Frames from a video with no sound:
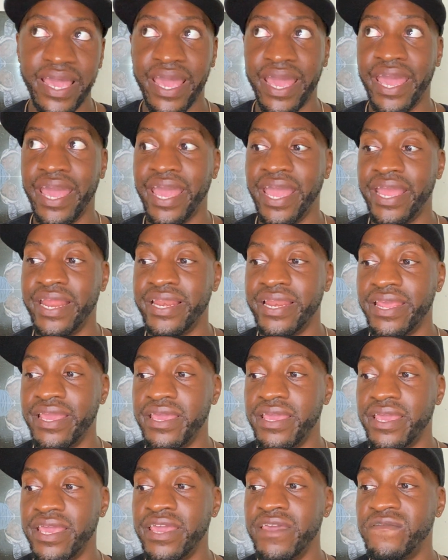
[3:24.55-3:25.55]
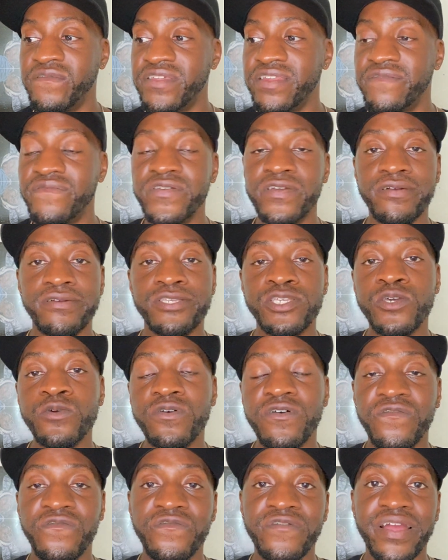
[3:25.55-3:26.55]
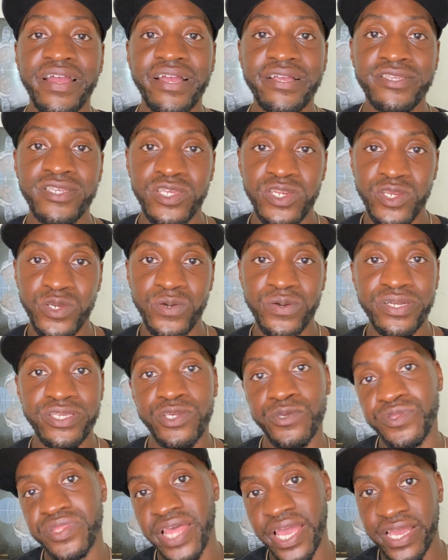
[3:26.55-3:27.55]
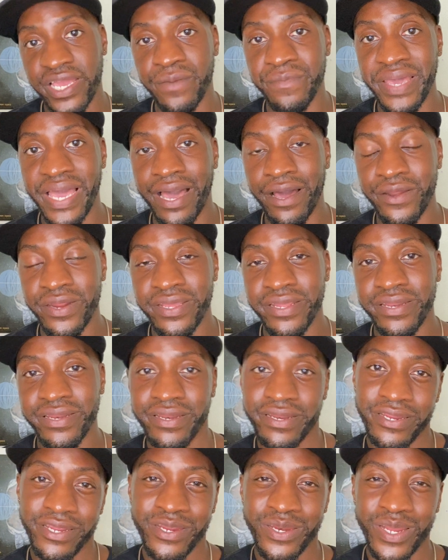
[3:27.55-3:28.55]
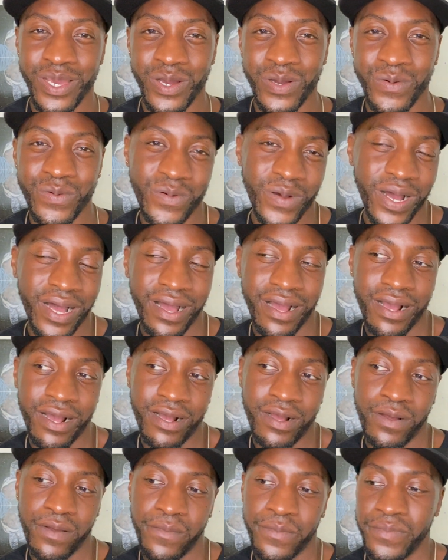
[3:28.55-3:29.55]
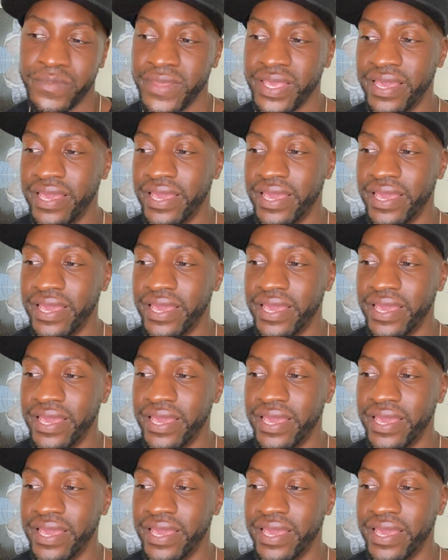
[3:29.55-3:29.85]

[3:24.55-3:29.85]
and even if you're too afraid to do it, you think about it, you know,